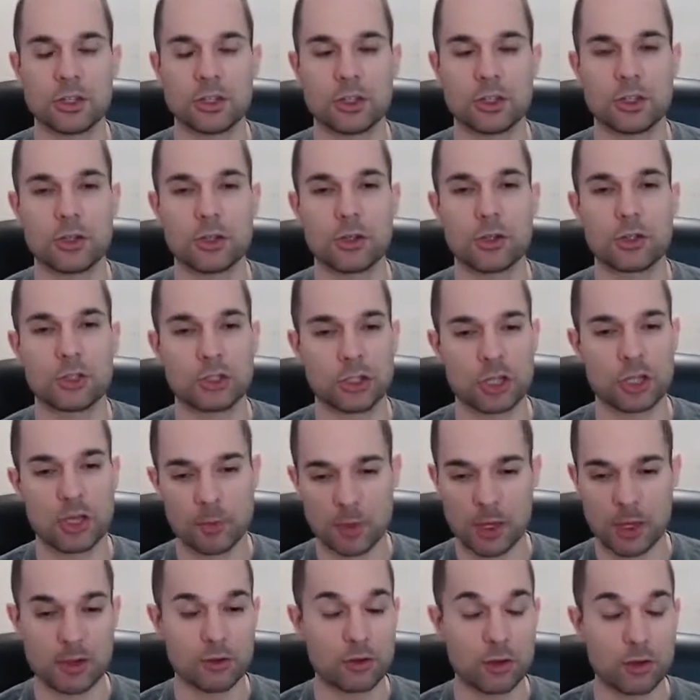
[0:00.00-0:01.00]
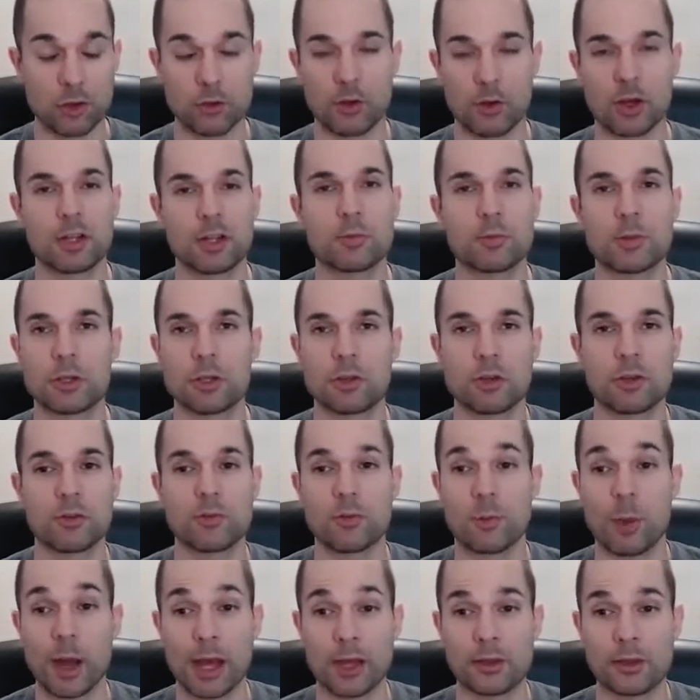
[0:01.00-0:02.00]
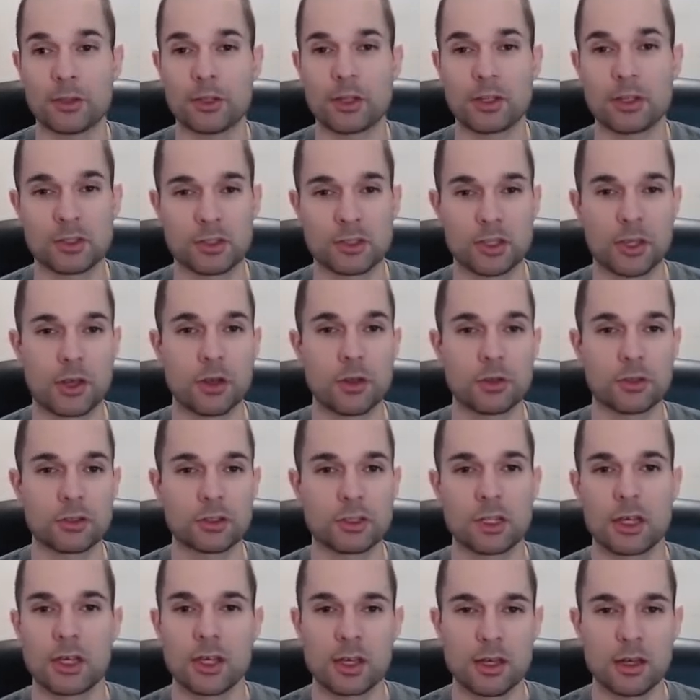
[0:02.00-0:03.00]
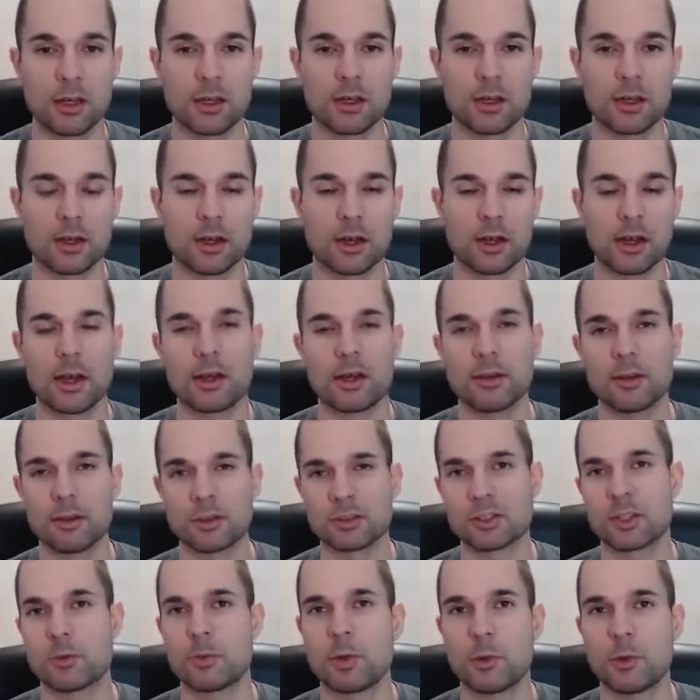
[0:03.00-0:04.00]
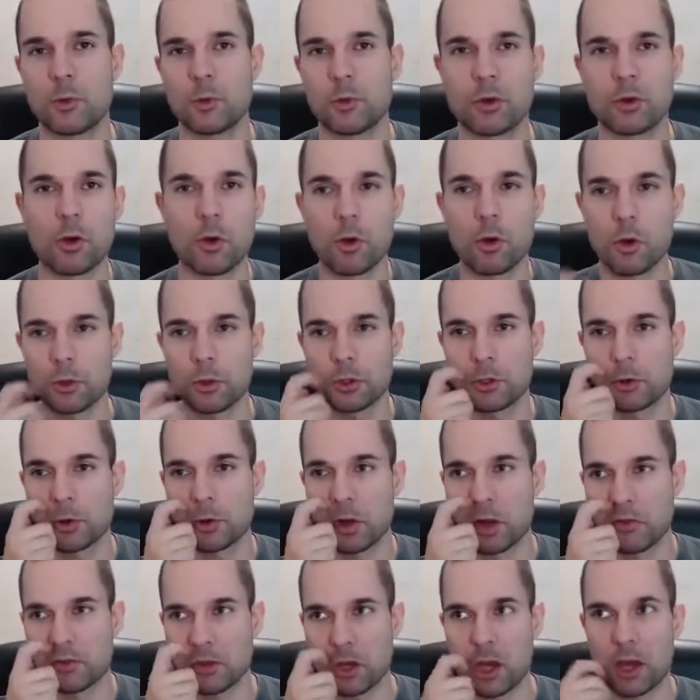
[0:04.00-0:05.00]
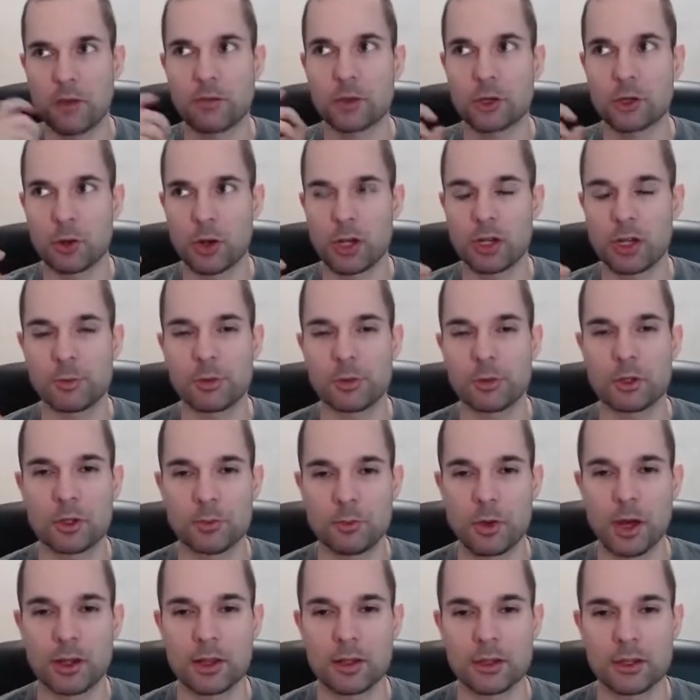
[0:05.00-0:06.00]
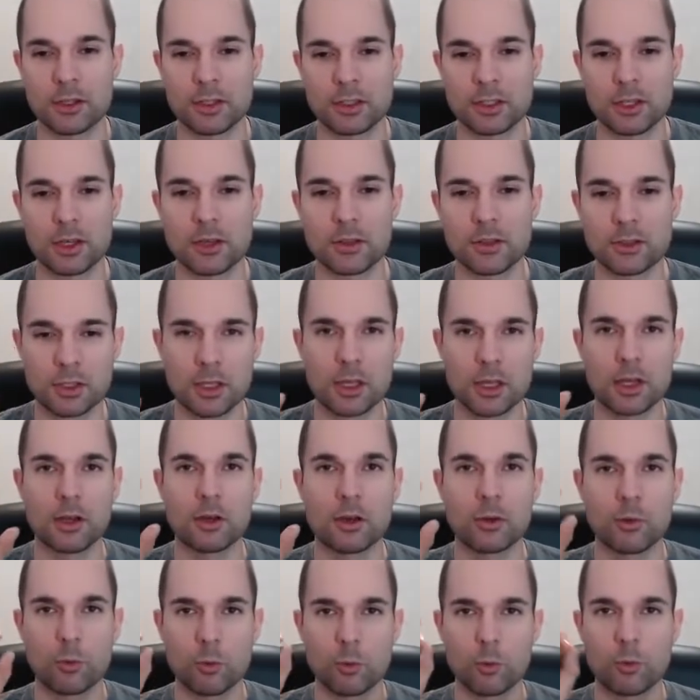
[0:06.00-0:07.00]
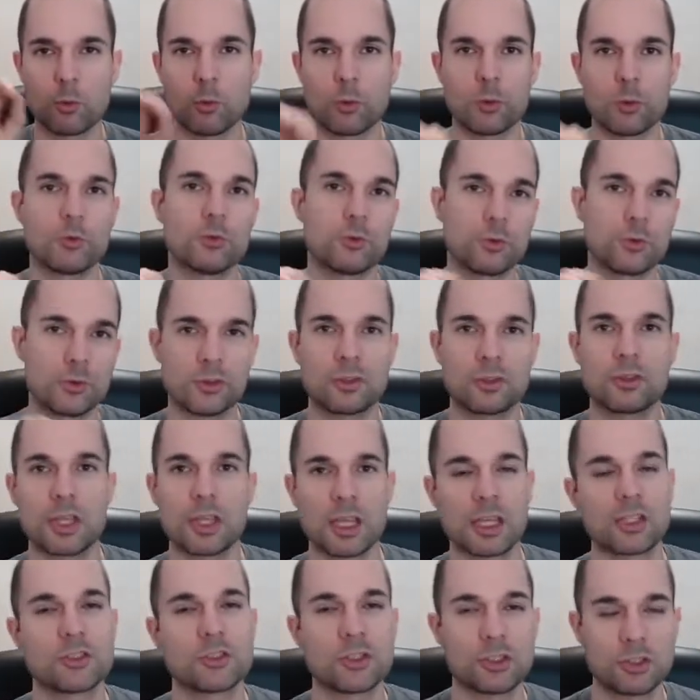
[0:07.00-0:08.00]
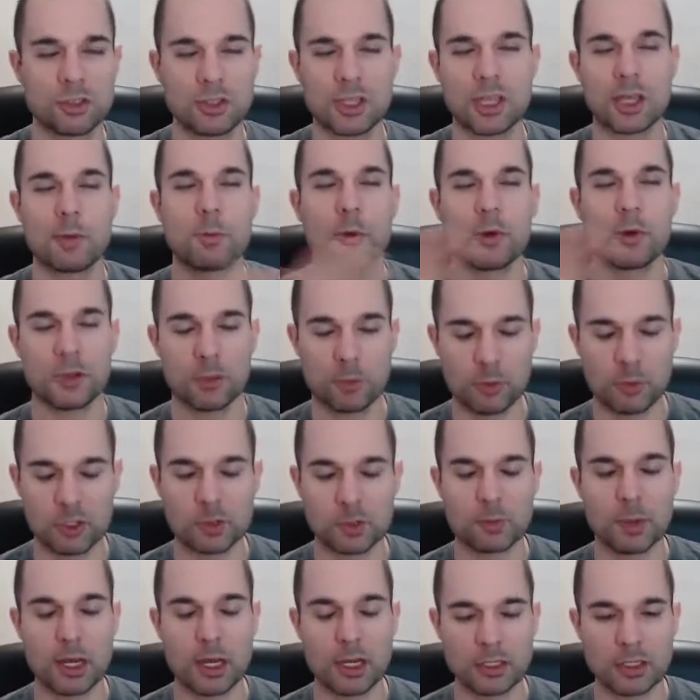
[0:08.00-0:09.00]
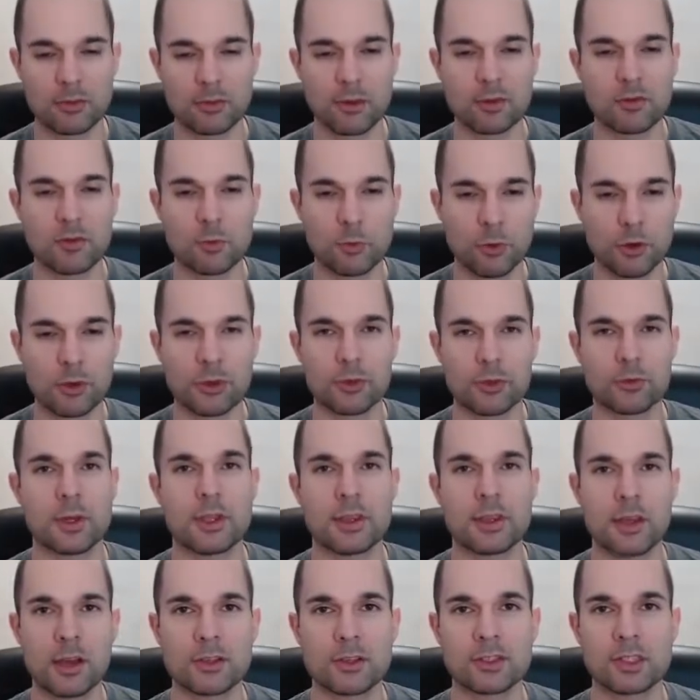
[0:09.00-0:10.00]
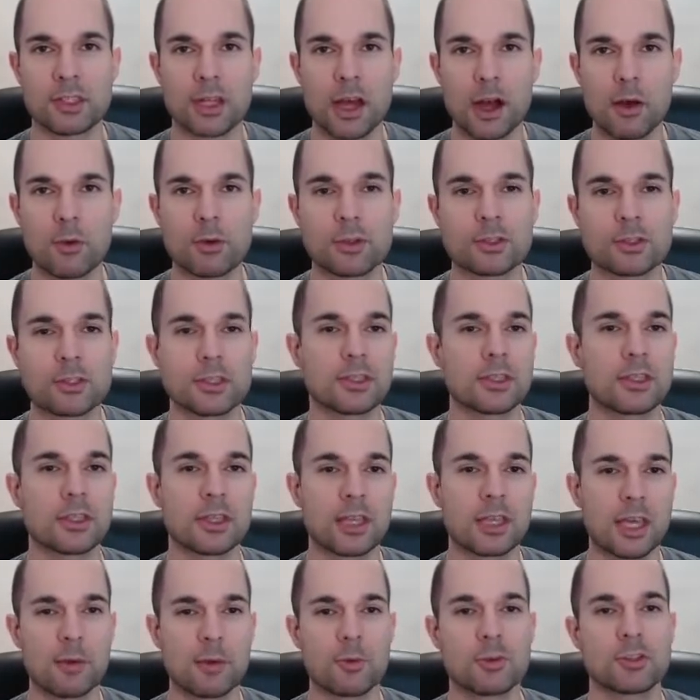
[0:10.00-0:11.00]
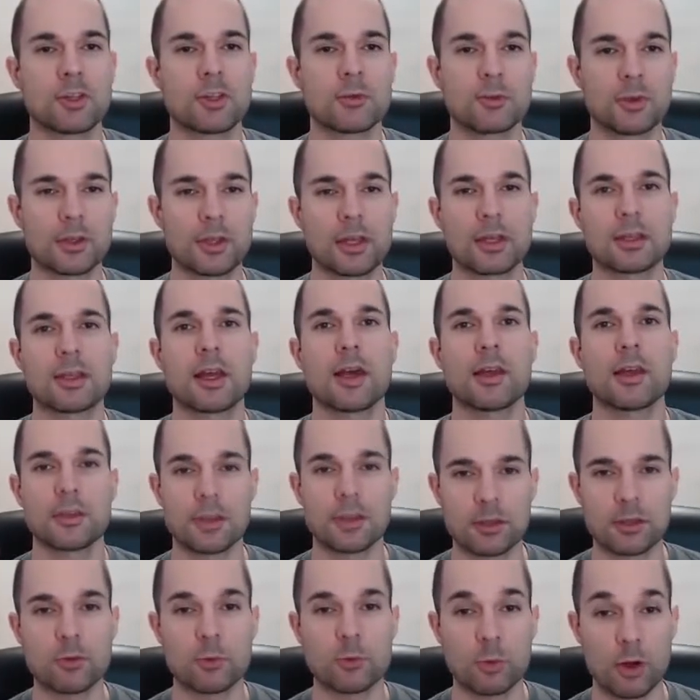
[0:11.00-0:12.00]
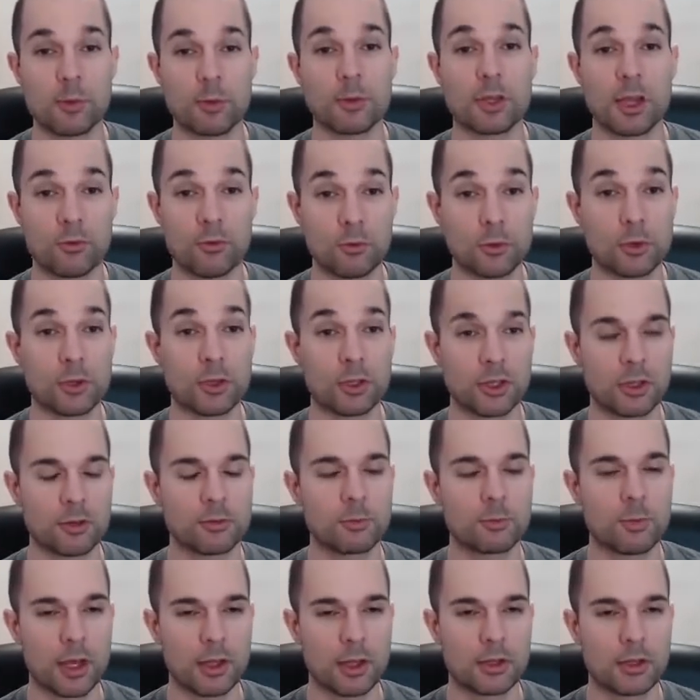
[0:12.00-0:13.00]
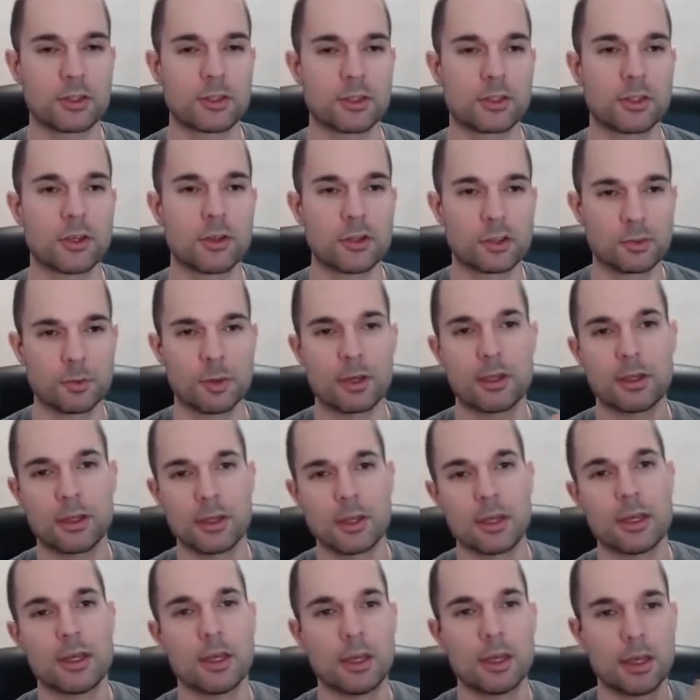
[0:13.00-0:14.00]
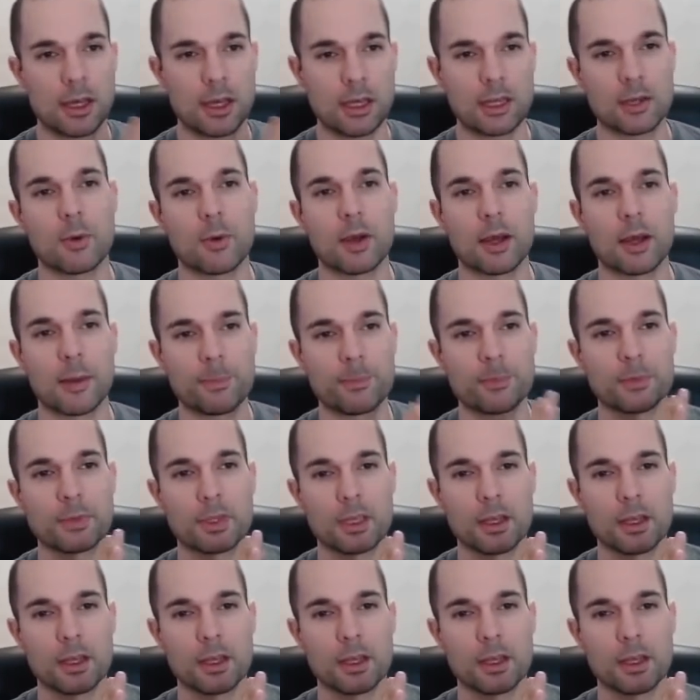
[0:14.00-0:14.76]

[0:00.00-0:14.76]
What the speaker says: engineered ship and incredibly good piloting skills. And some people will go, oh, you don't have to have incredibly good piloting skills. Just think about the perspective. If you put 3,000 hours into the game or something like that, then you probably have really good piloting skills. But anyway,